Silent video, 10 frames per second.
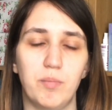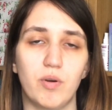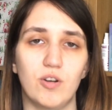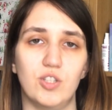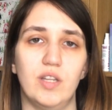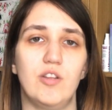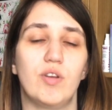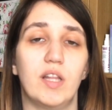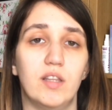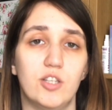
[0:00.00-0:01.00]
that person,
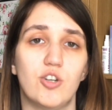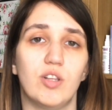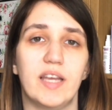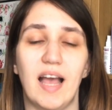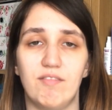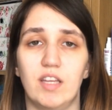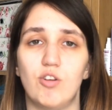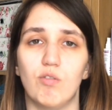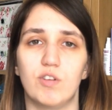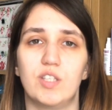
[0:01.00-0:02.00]
you can literally have
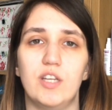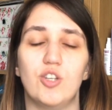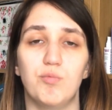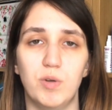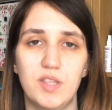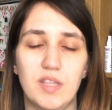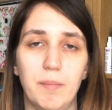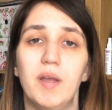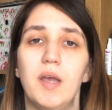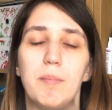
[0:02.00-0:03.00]
that conversation with
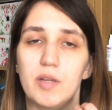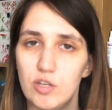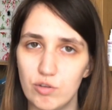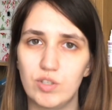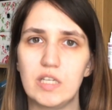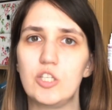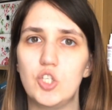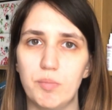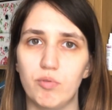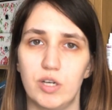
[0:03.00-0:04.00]
them, but using
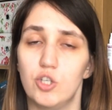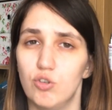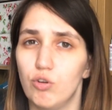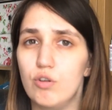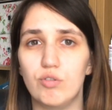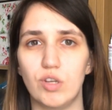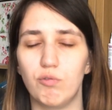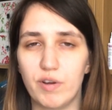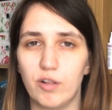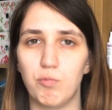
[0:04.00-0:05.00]
gibberish, not
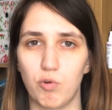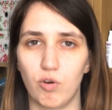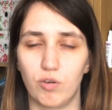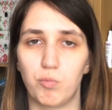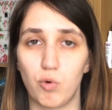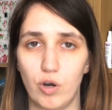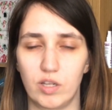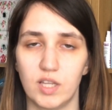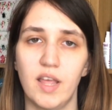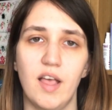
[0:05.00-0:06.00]
using real
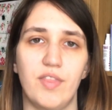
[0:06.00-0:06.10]
words.